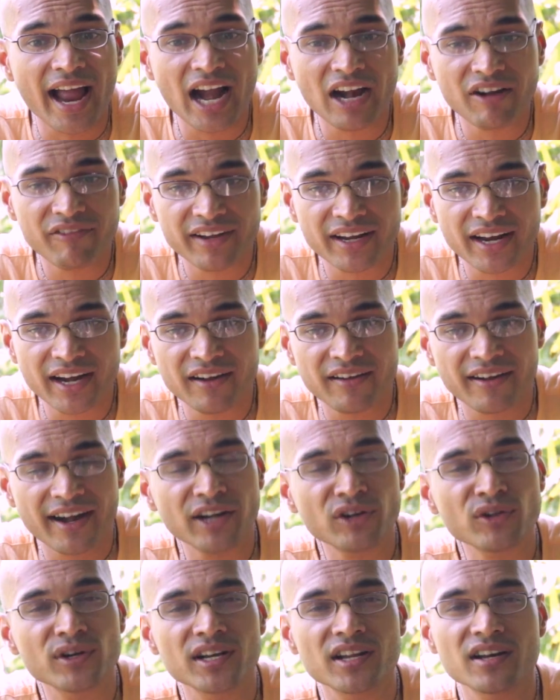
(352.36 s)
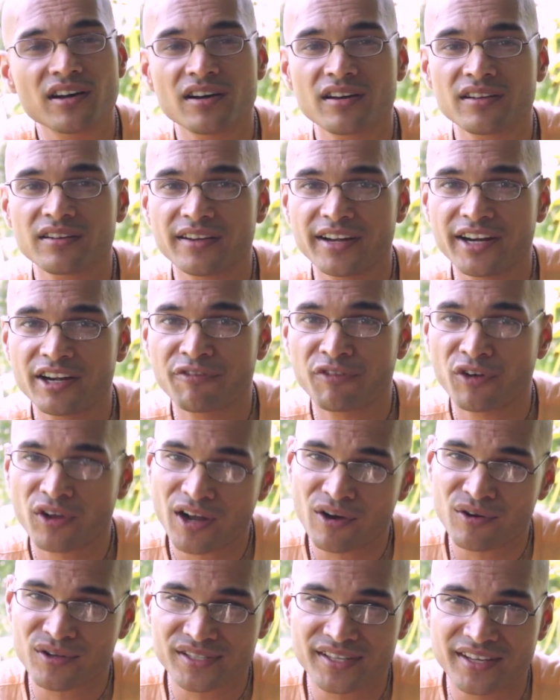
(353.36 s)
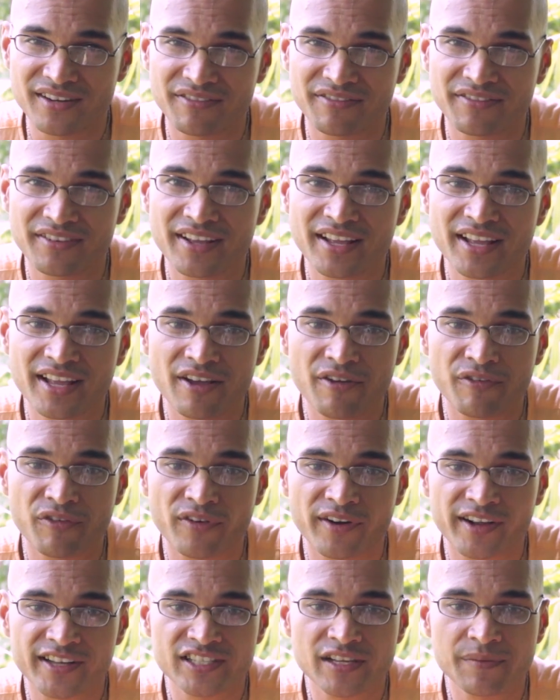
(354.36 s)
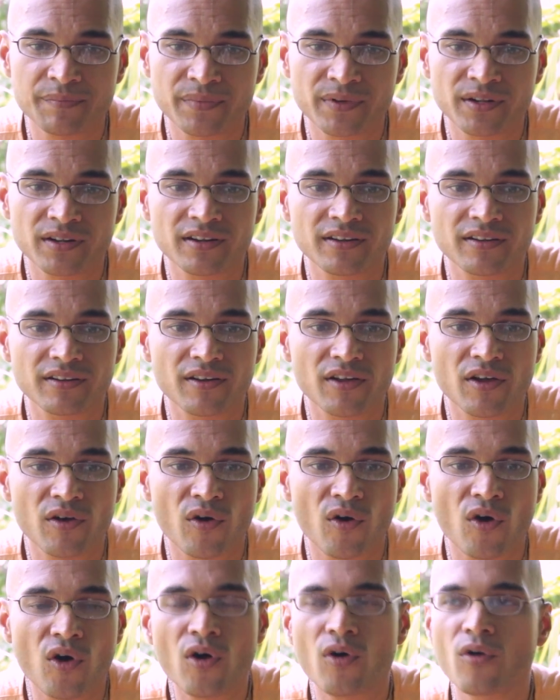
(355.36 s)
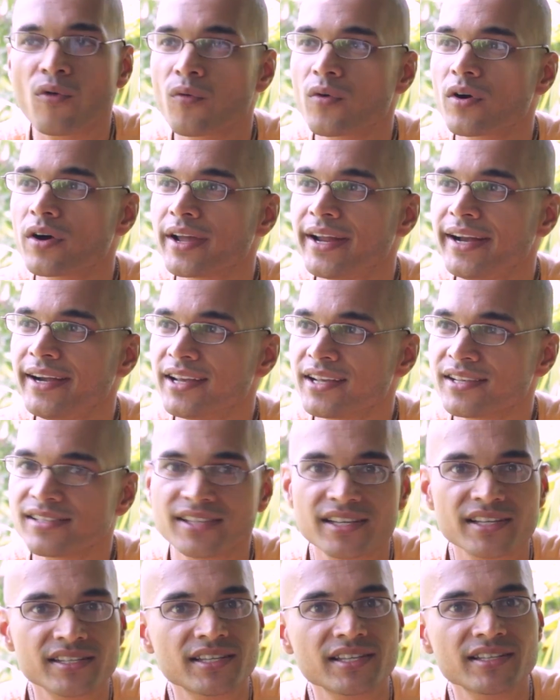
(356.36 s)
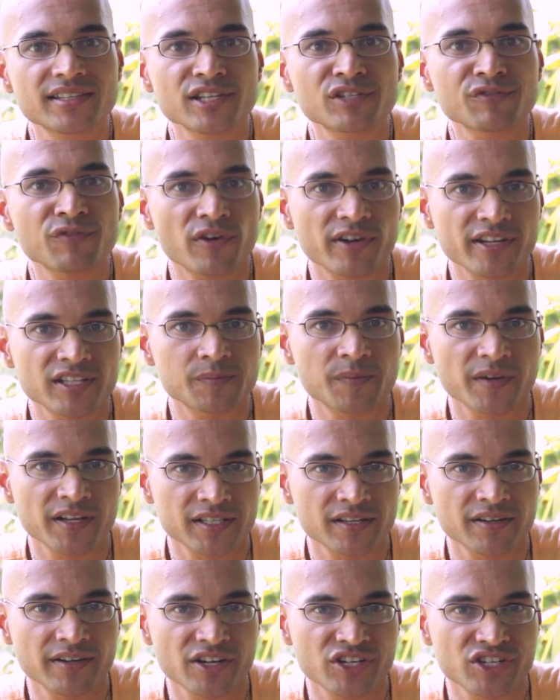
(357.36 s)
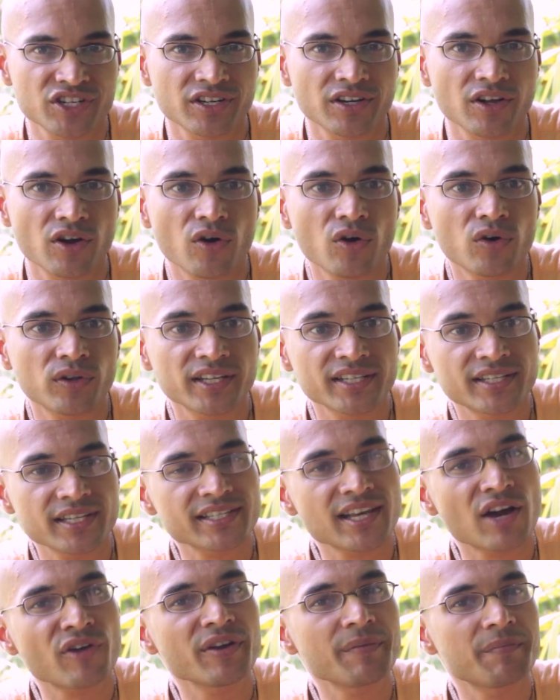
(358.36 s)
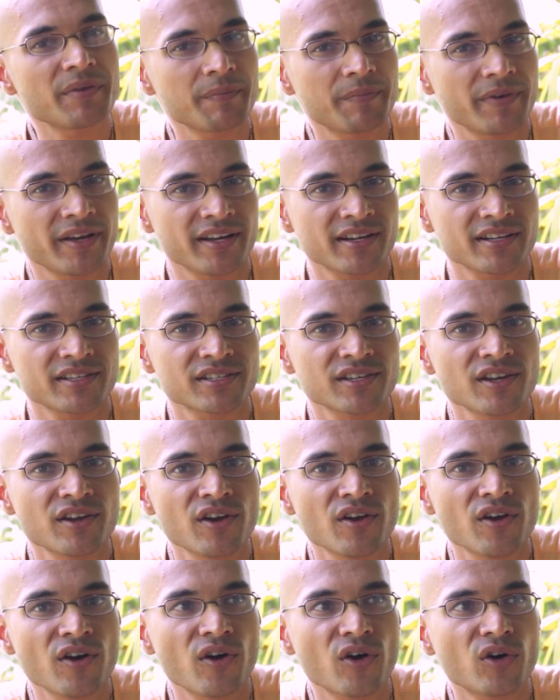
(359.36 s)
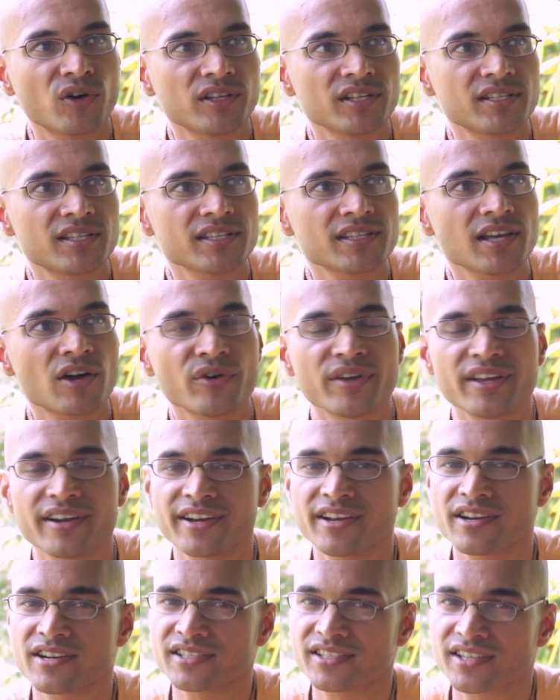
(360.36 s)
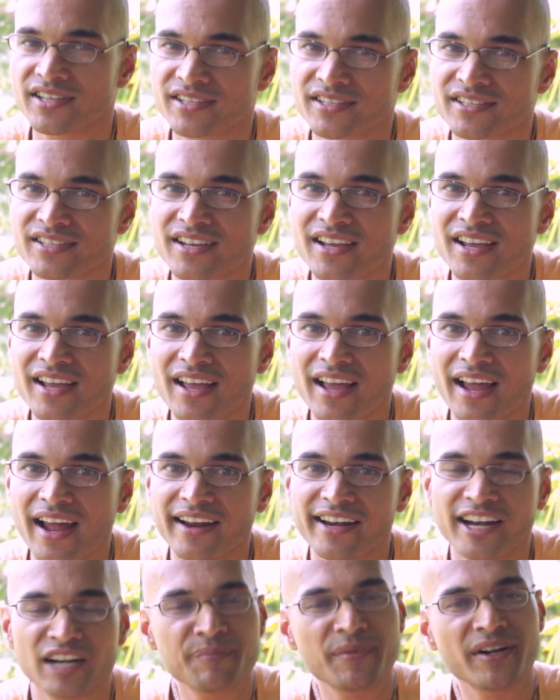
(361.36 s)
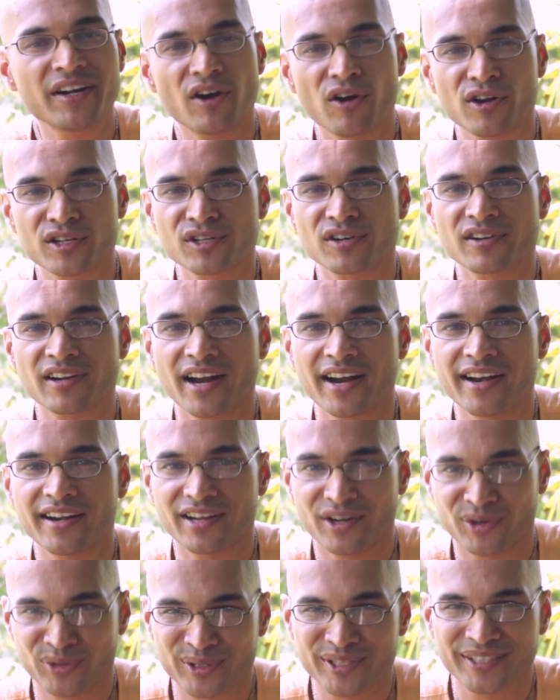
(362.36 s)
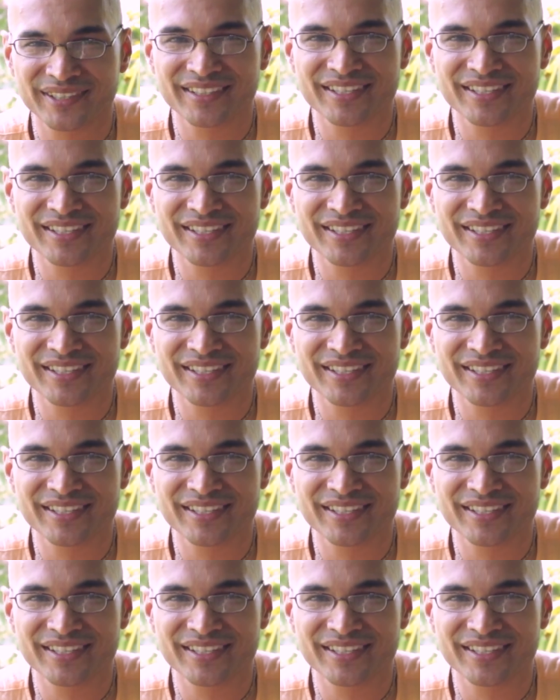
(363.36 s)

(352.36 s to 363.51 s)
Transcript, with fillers: and we can try to learn it for ourselves. For example, oh, he does this, this, this for his presentation. Oh, this is how he prepares. Oh, this is how he rehearses. And let me also try it out.